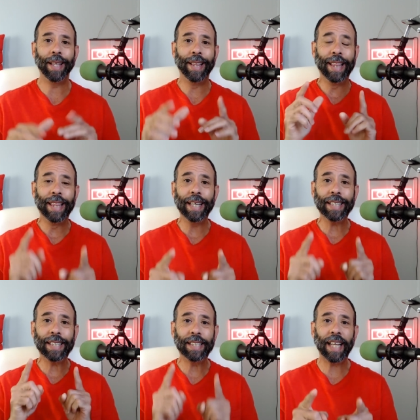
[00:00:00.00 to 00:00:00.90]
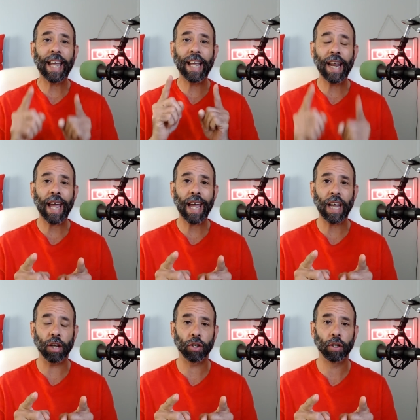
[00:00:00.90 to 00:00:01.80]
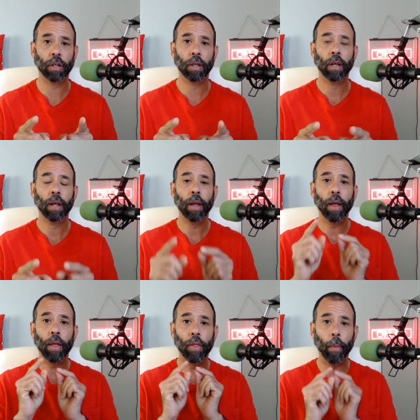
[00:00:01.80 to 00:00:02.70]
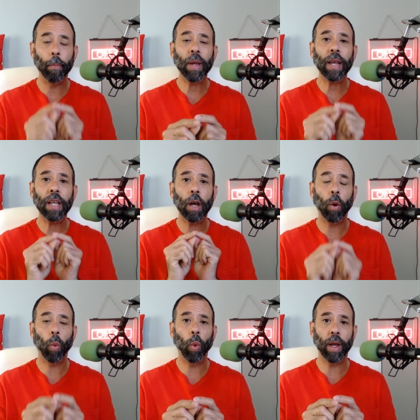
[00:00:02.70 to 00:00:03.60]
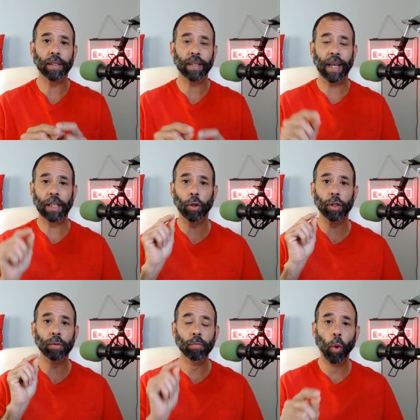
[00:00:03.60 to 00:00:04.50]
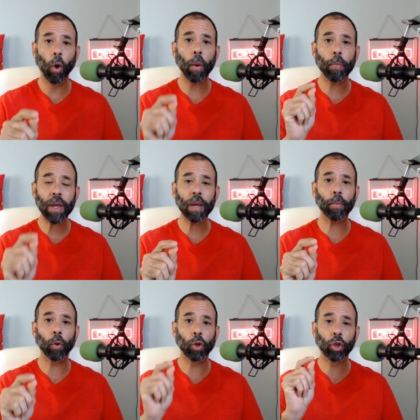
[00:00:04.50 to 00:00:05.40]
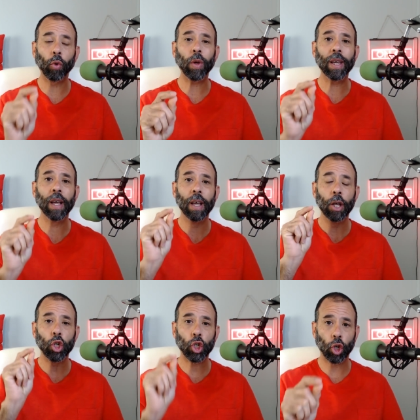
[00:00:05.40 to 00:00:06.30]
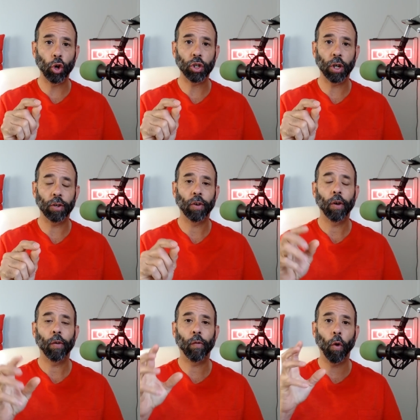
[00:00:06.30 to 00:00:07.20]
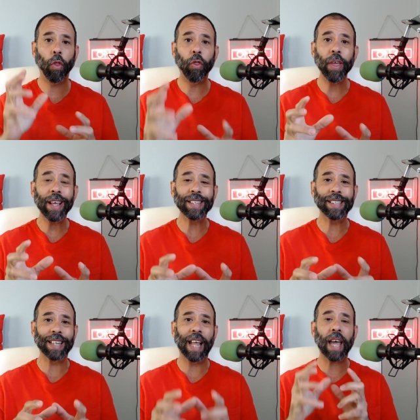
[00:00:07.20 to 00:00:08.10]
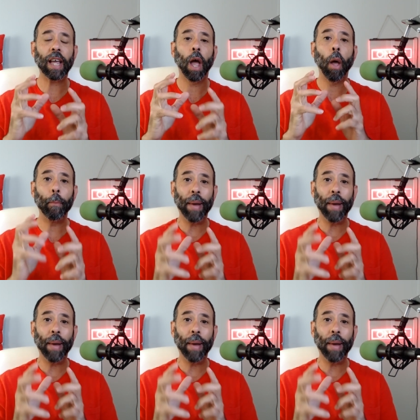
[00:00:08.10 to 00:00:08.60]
In this day and age, the media wins, and there's more people doing searches for things like